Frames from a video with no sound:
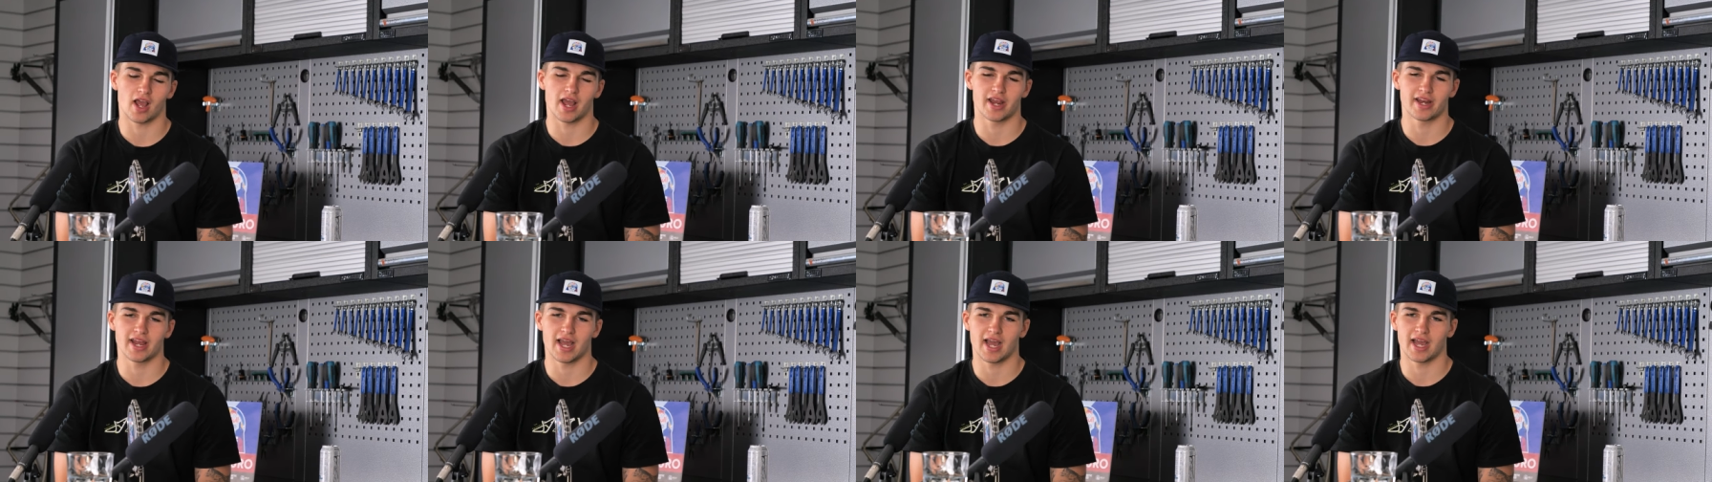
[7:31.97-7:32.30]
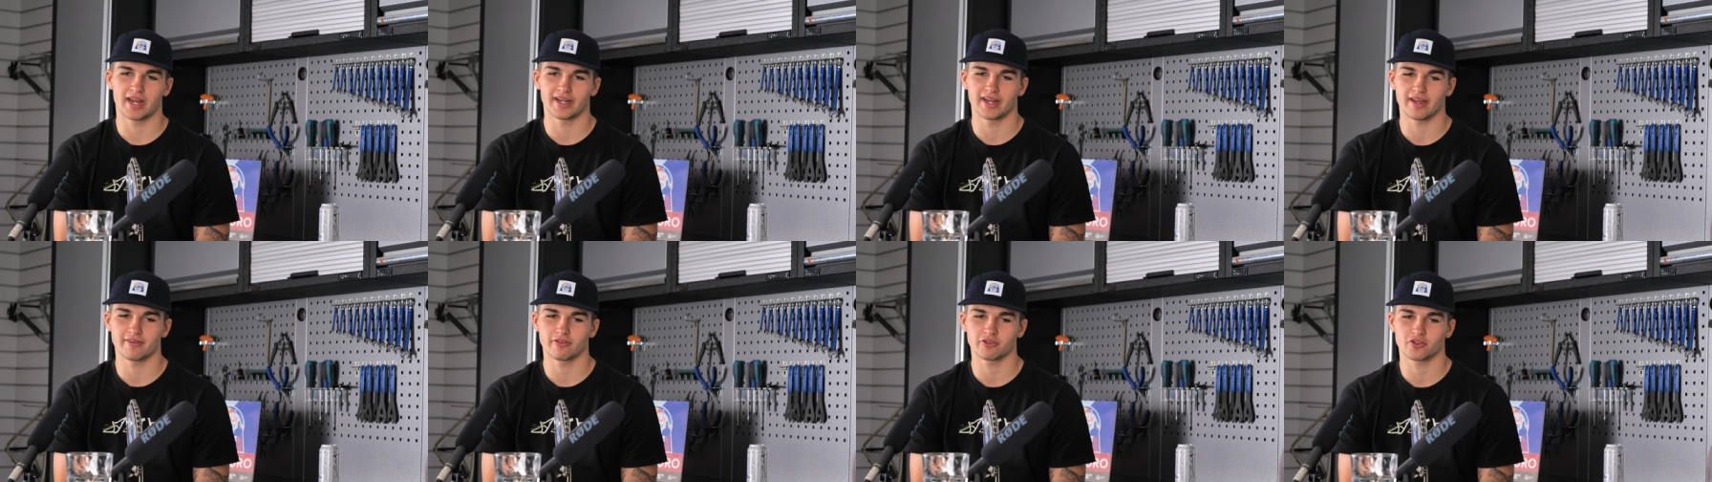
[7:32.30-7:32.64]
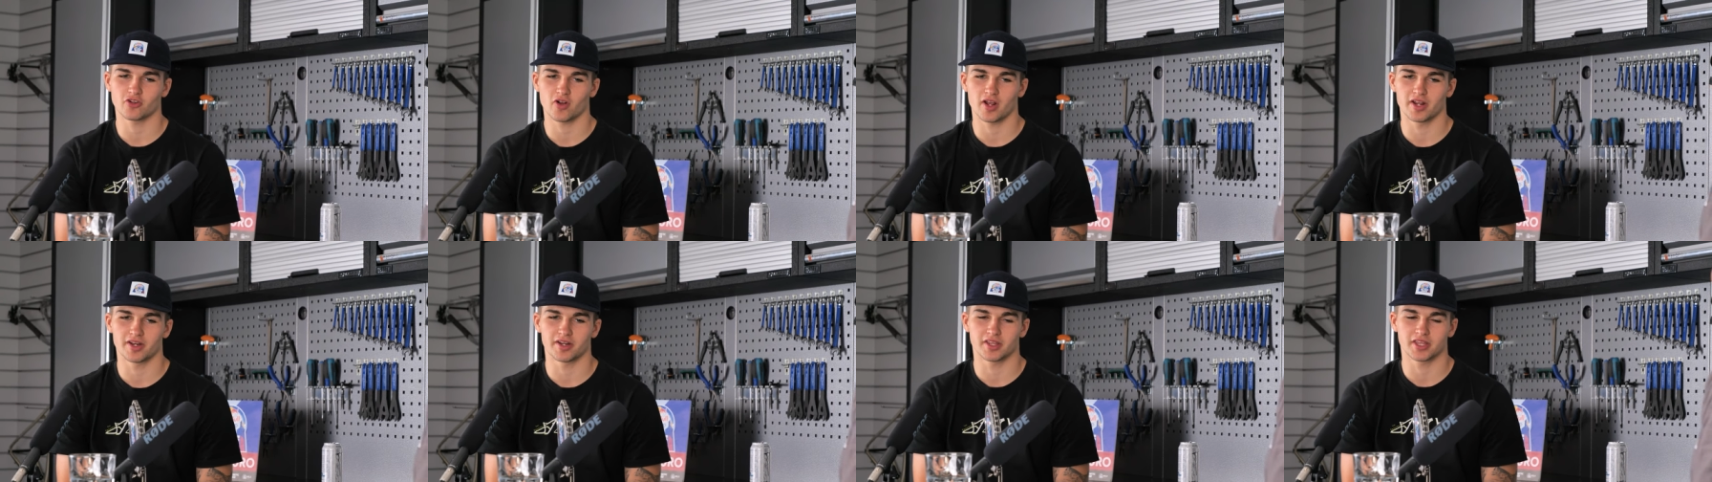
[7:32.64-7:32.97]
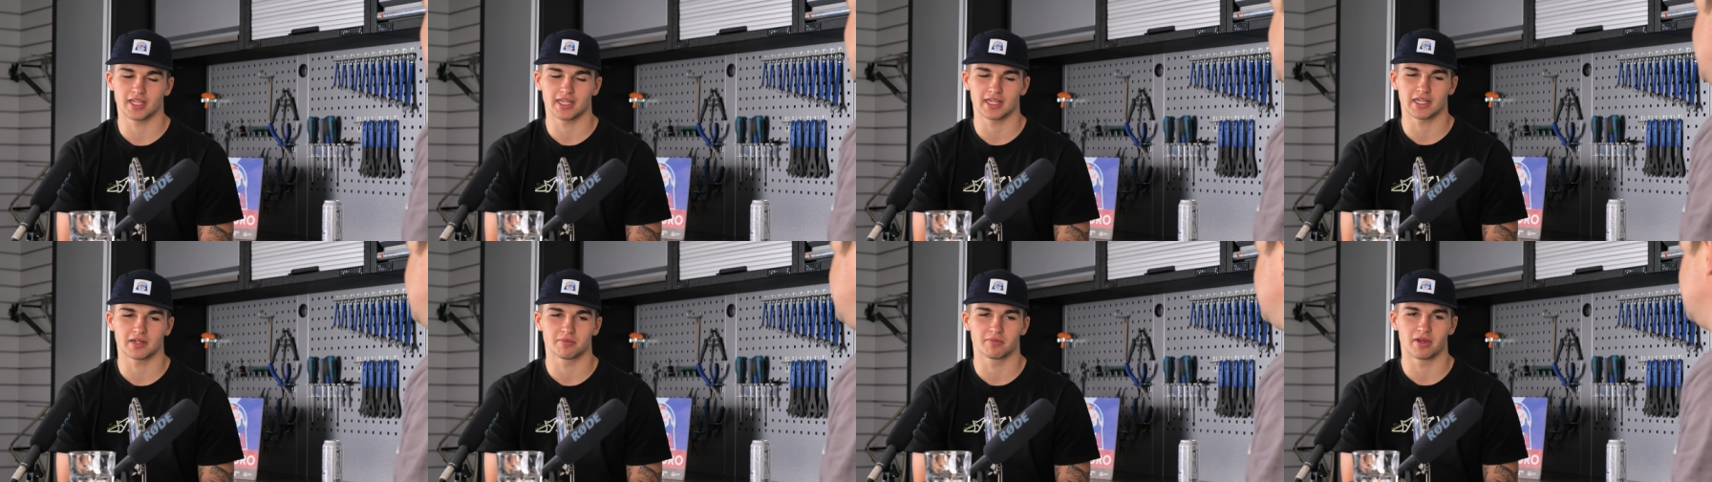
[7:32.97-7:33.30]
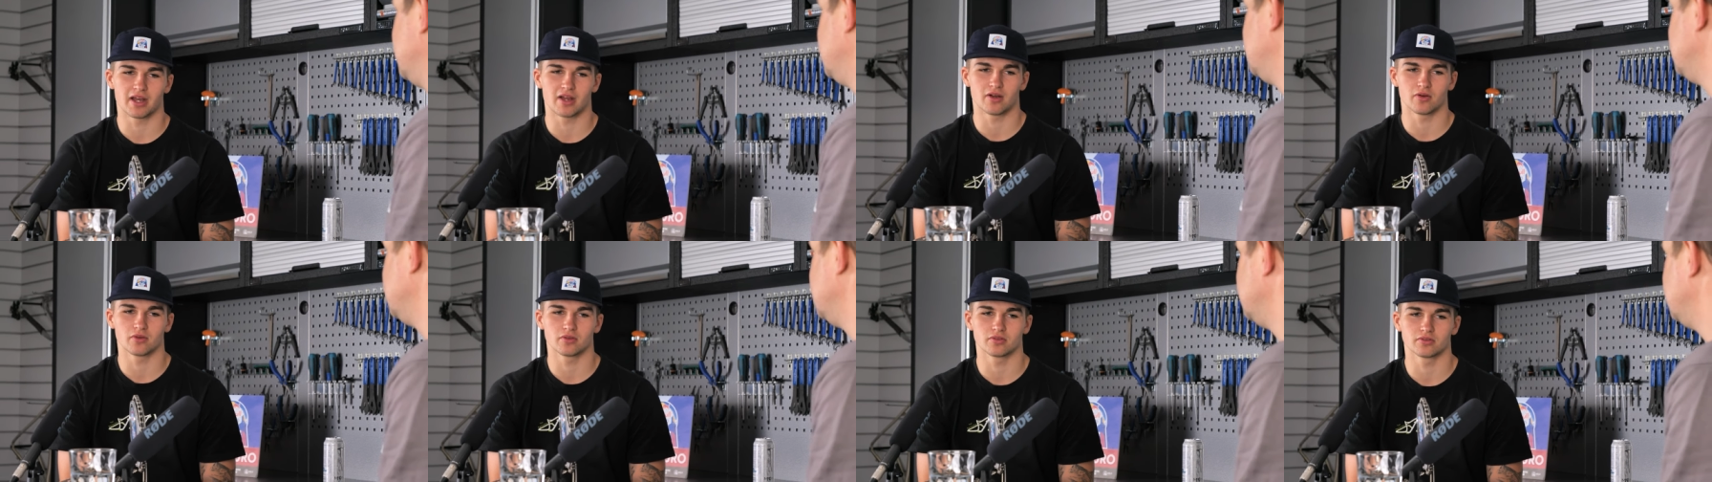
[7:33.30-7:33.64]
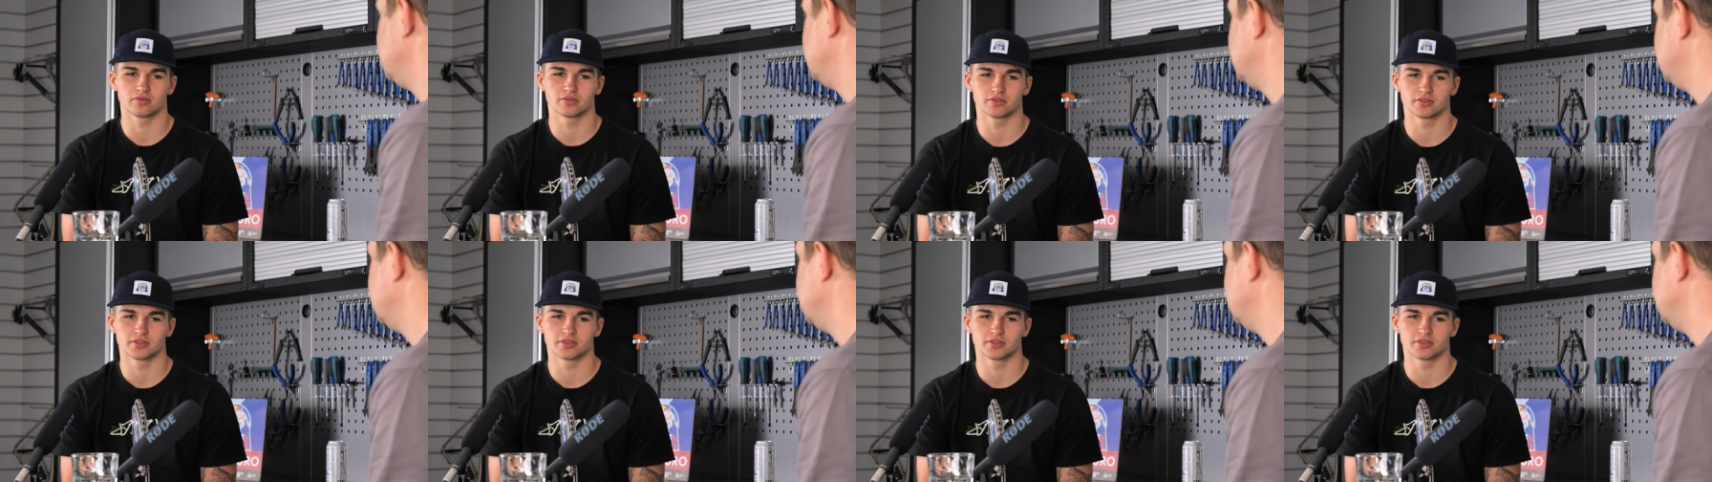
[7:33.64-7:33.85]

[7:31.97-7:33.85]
I never try and think about